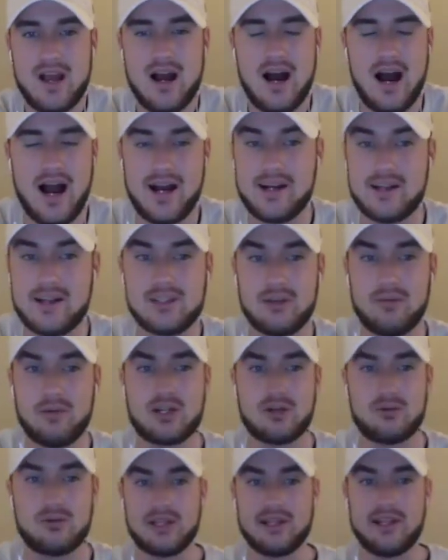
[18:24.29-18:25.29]
I honestly wish
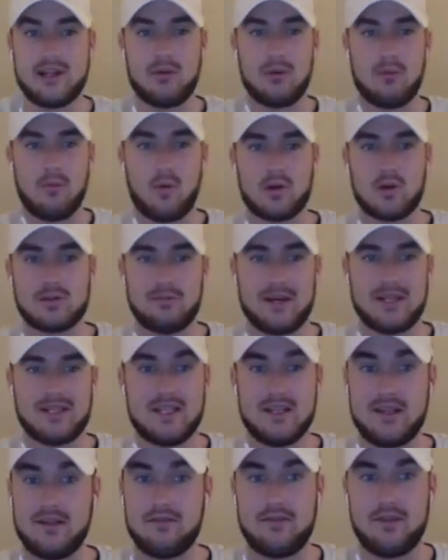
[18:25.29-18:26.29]
it was a little bit more
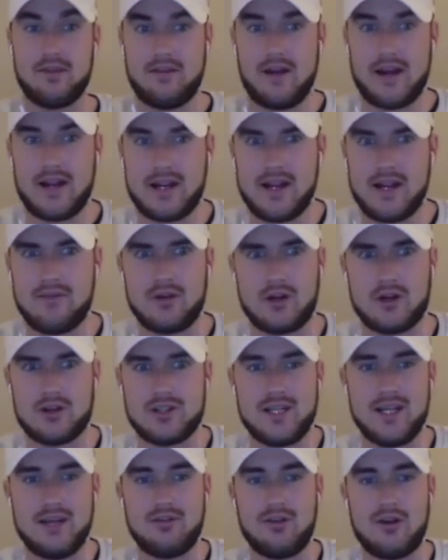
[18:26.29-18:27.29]
spicy if I can give a
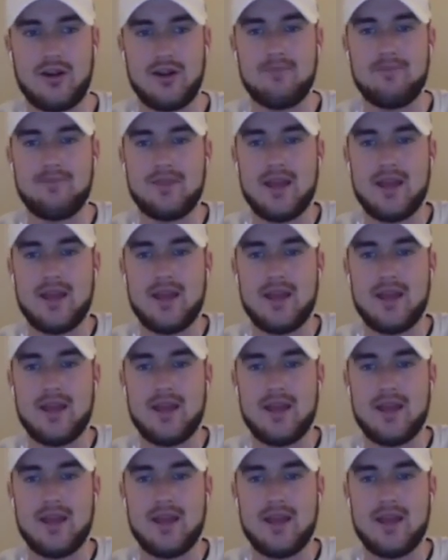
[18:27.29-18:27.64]
critique for it,